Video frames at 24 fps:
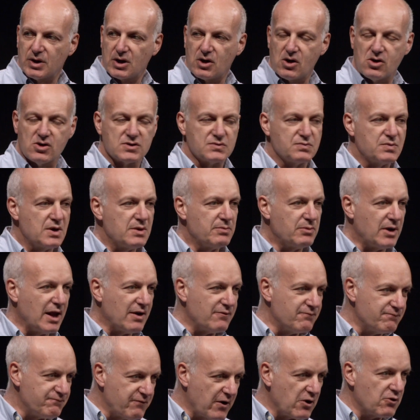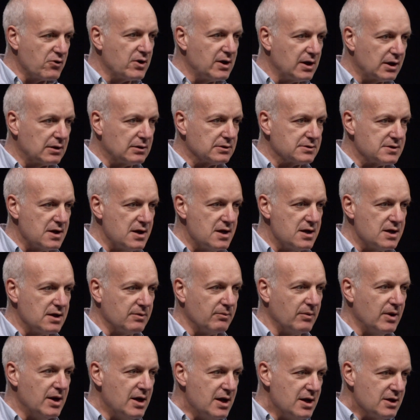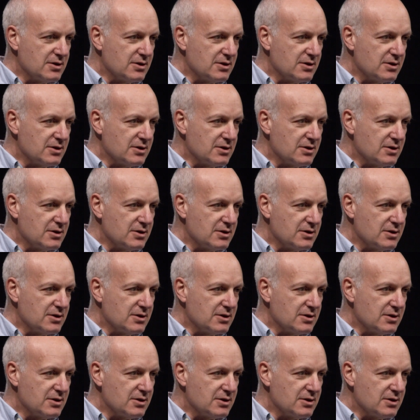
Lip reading: because people have very little time